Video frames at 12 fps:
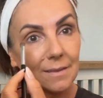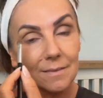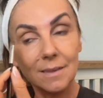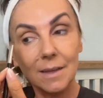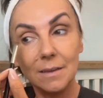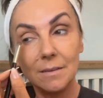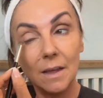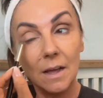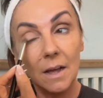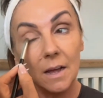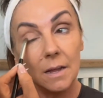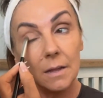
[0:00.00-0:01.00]
Second
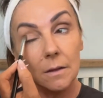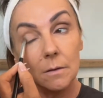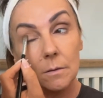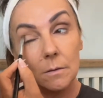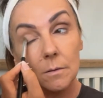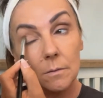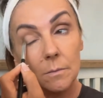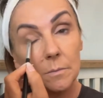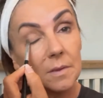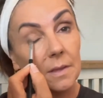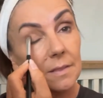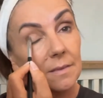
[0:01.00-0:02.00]
eye. I'm
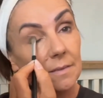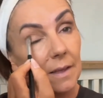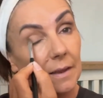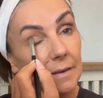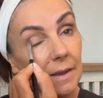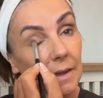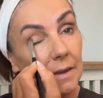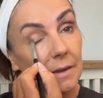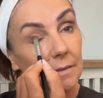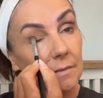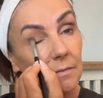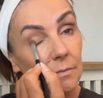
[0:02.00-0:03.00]
saying the second eye
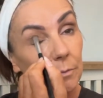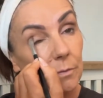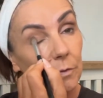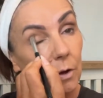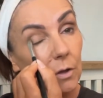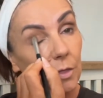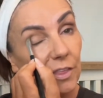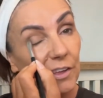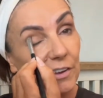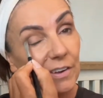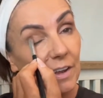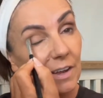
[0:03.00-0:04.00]
is if we've got a
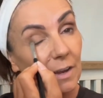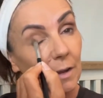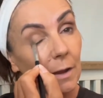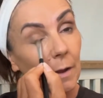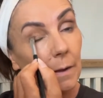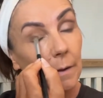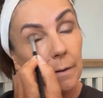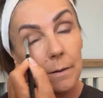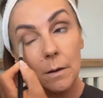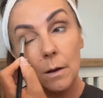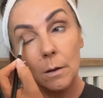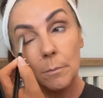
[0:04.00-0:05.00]
third eye.
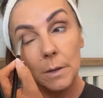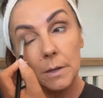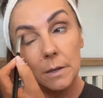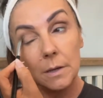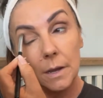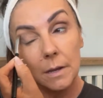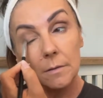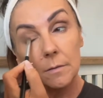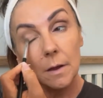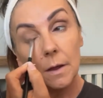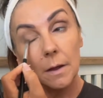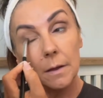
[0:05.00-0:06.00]
I mean your next
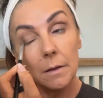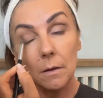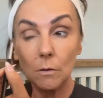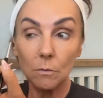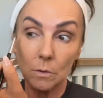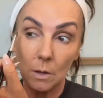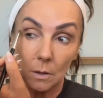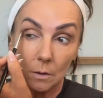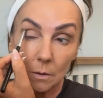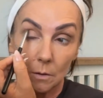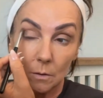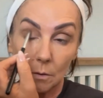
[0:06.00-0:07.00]
eye.
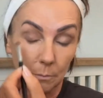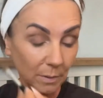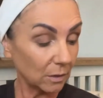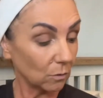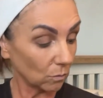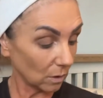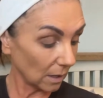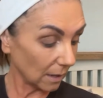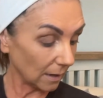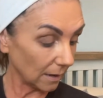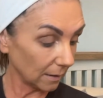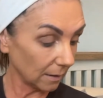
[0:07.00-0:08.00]
I mean your other
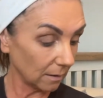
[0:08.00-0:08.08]
eye.